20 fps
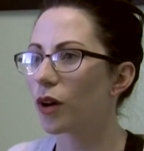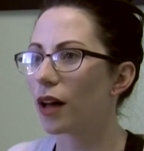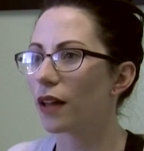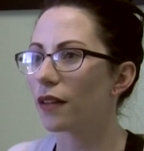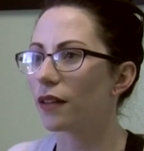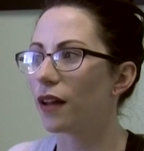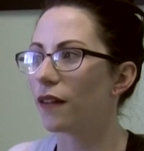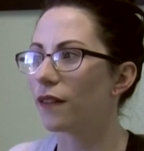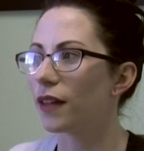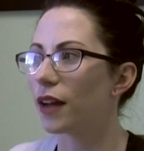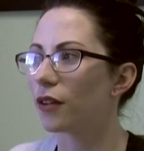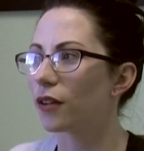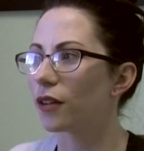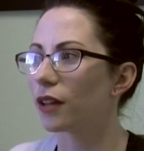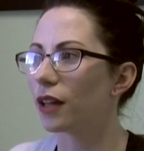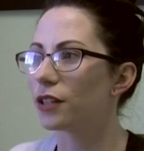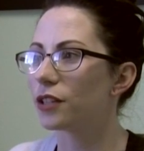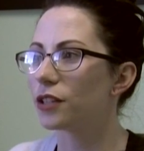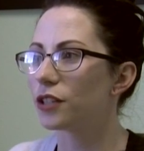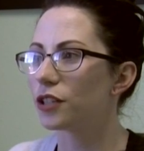I love that
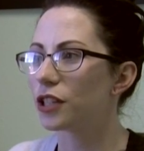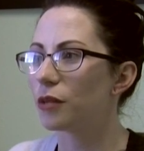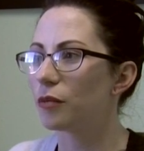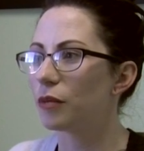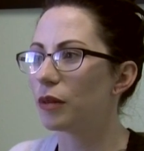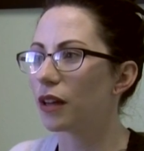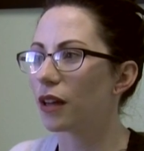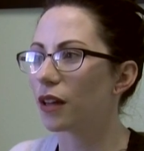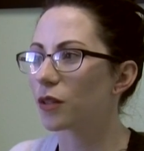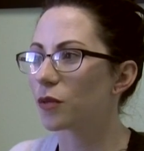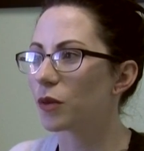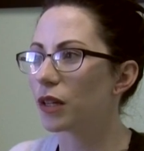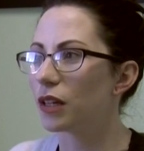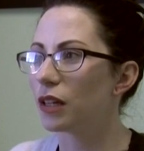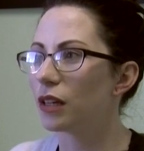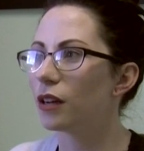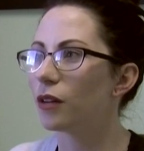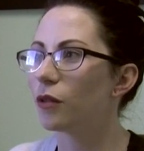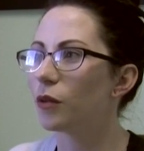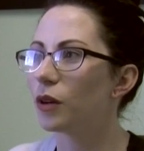relationship because
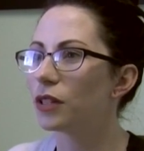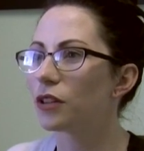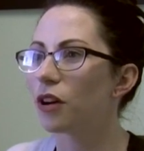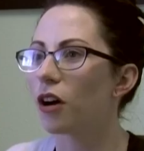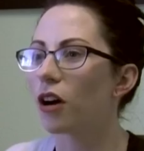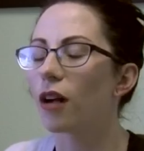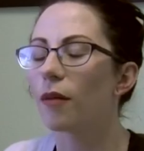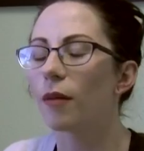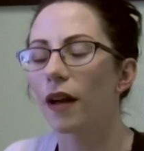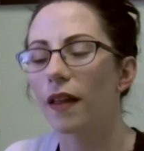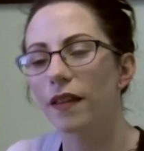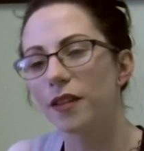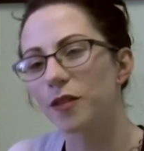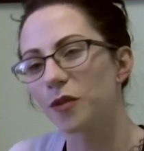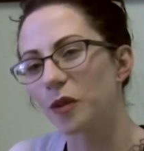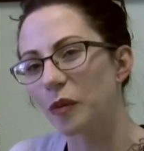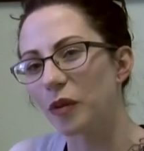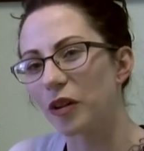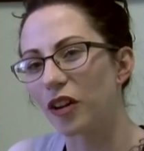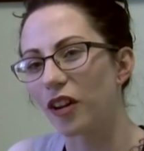we talk about these
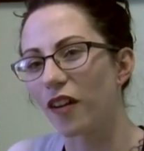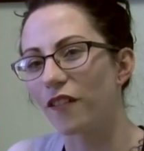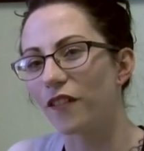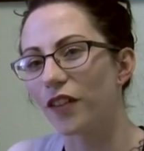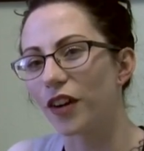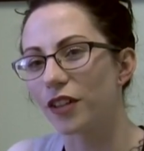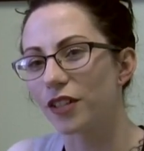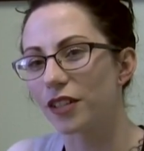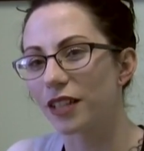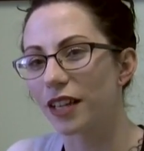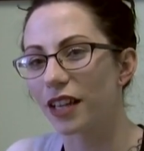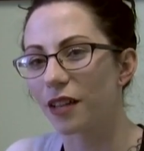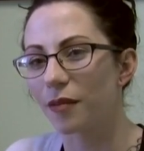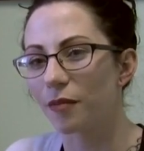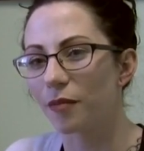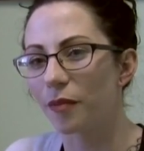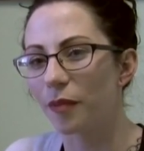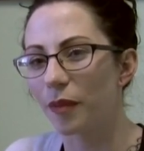women on a first name